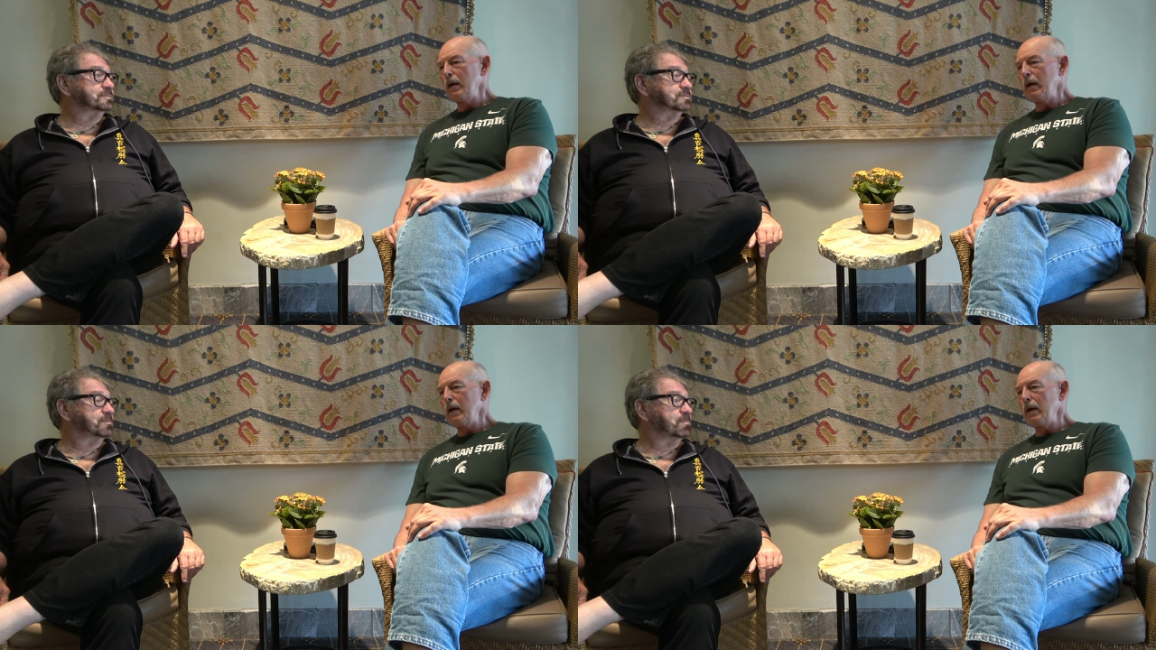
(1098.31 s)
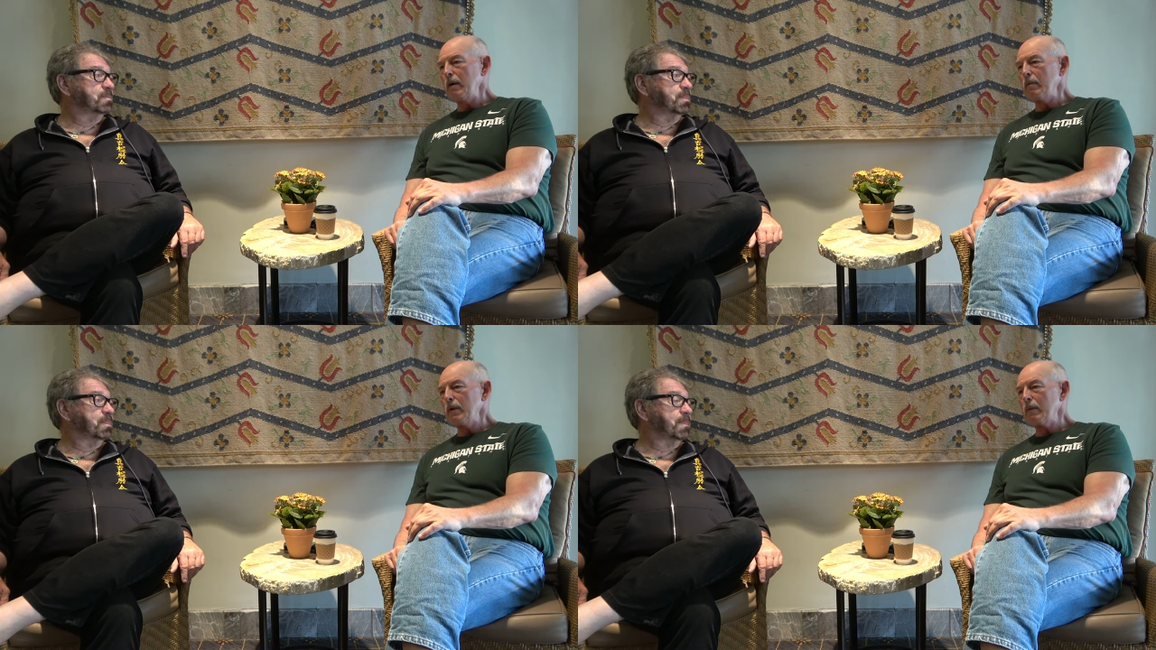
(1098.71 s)

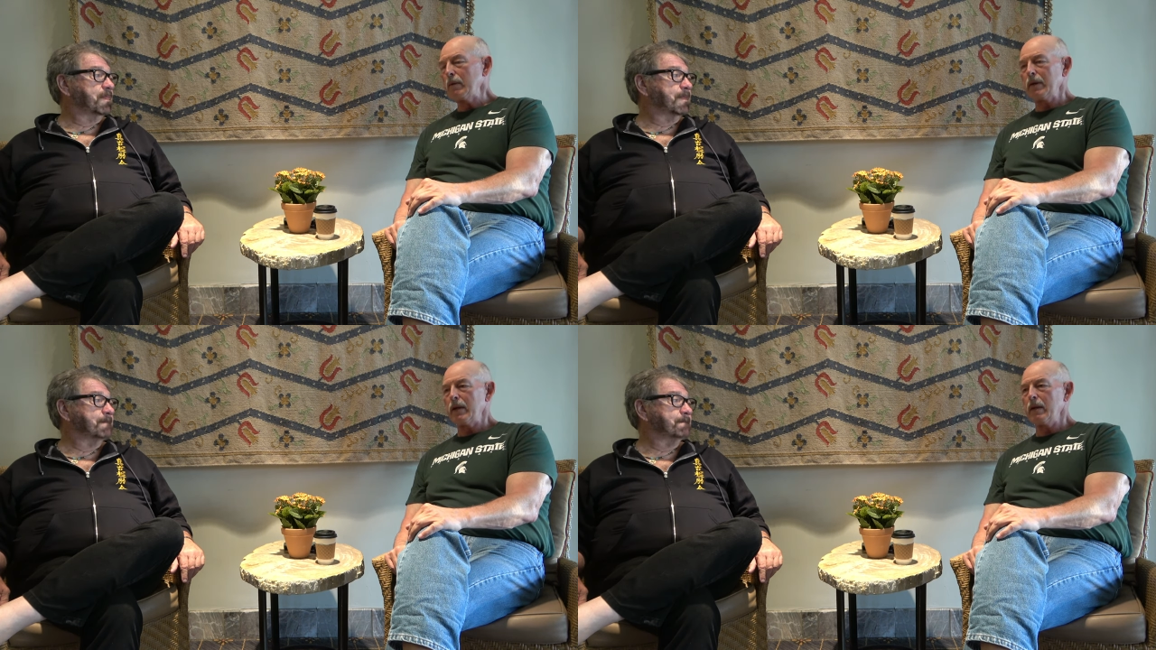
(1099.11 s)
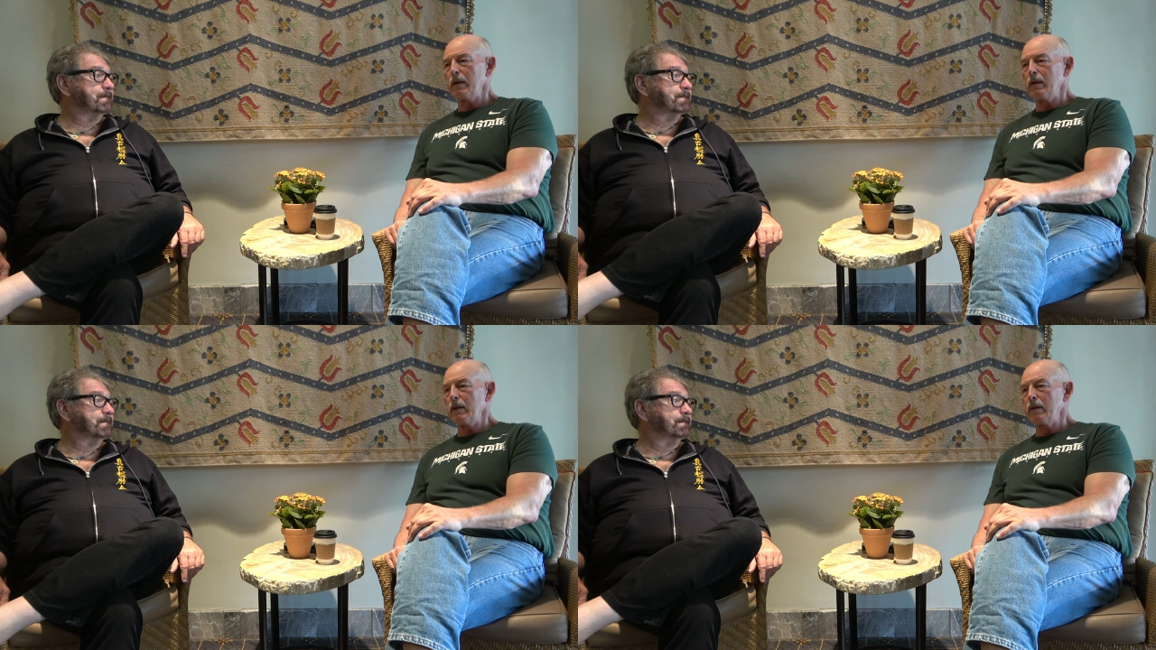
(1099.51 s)
Speaker 1: Um, I won't get into
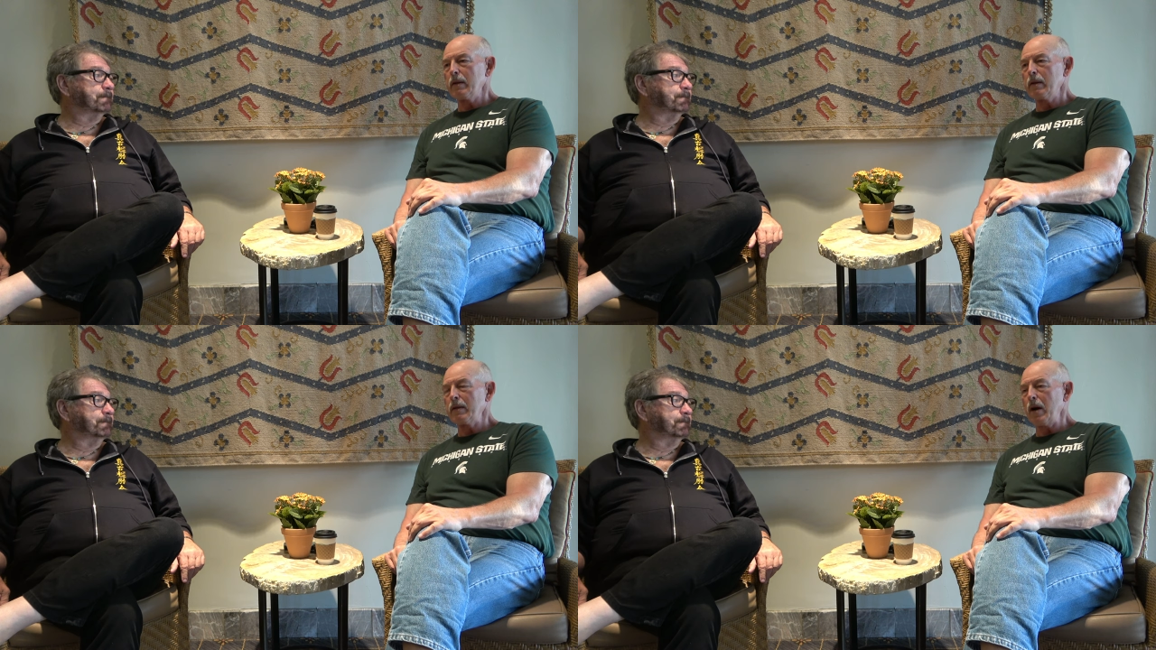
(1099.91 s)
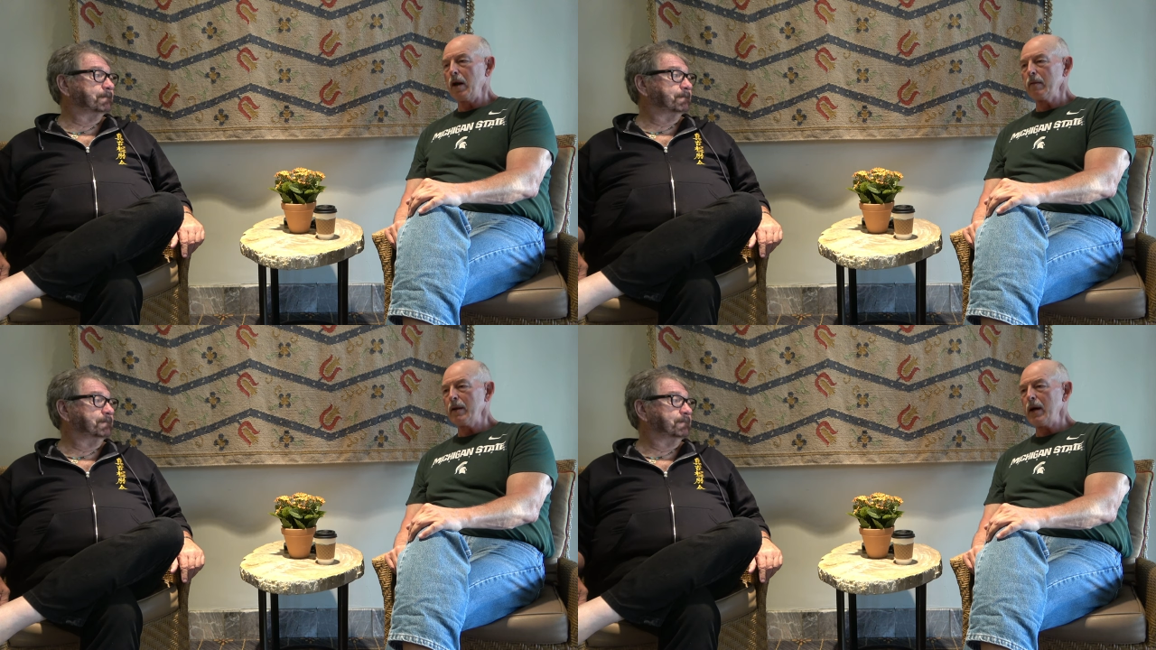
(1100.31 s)
the,
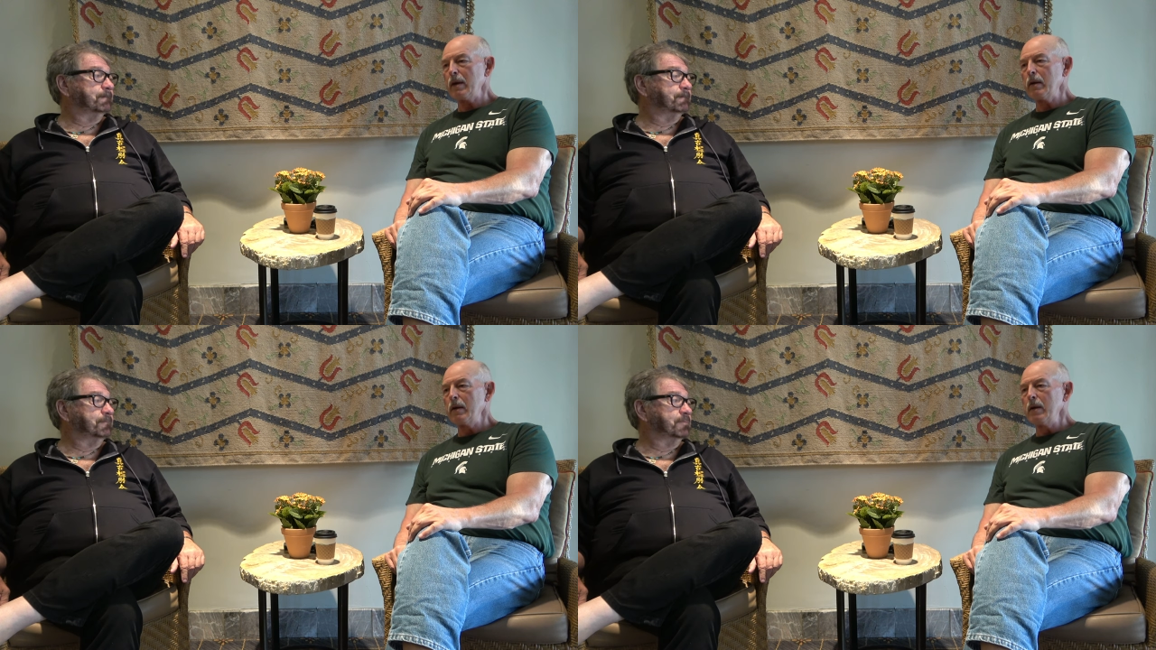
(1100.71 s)
all of that.